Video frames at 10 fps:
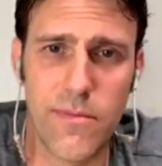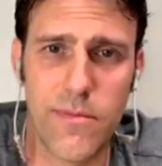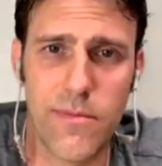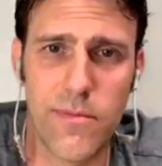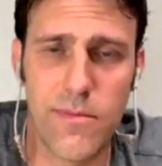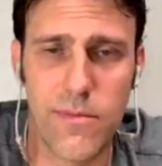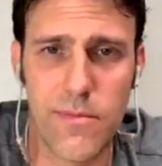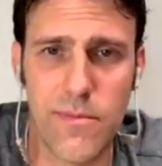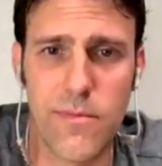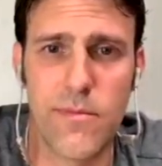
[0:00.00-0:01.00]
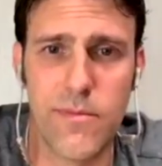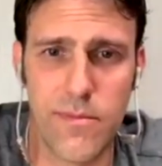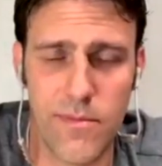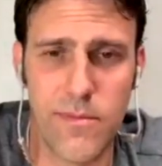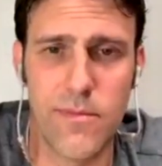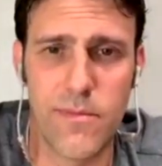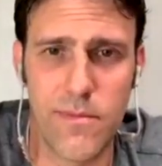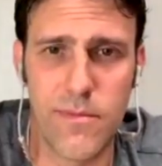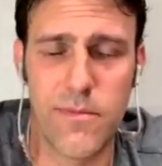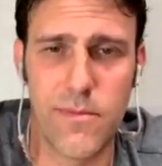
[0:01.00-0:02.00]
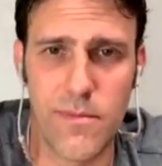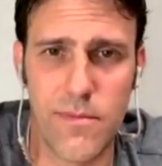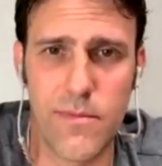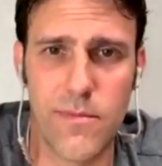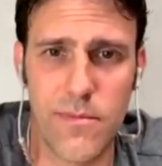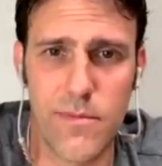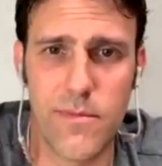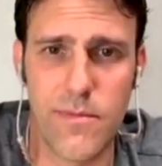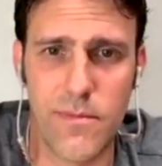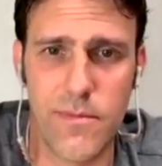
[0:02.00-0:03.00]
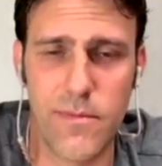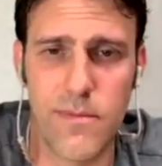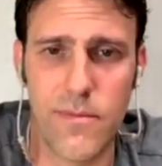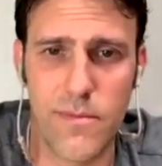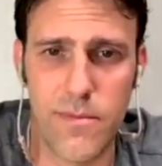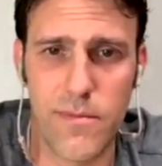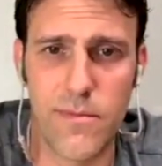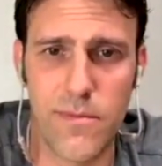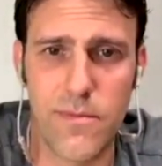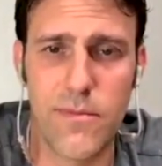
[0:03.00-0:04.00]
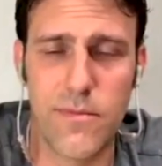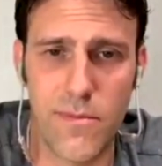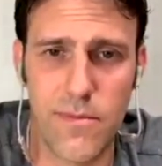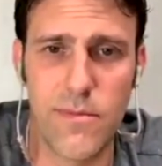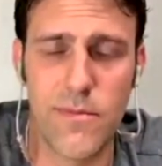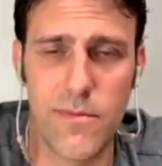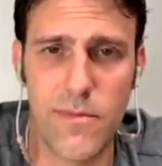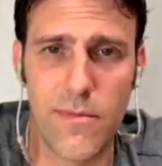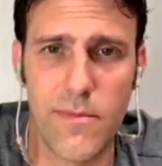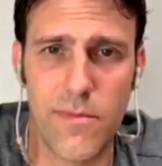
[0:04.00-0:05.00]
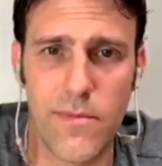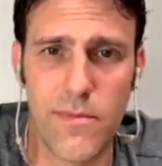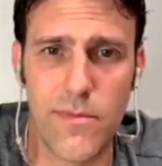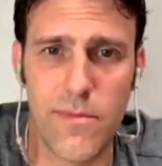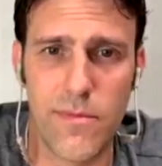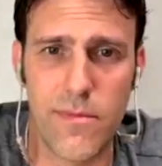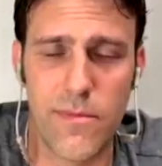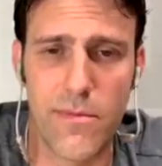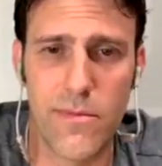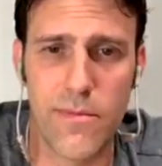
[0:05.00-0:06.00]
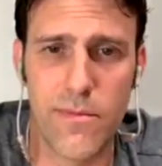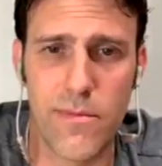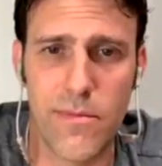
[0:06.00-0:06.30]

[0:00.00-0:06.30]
The person shown says nothing.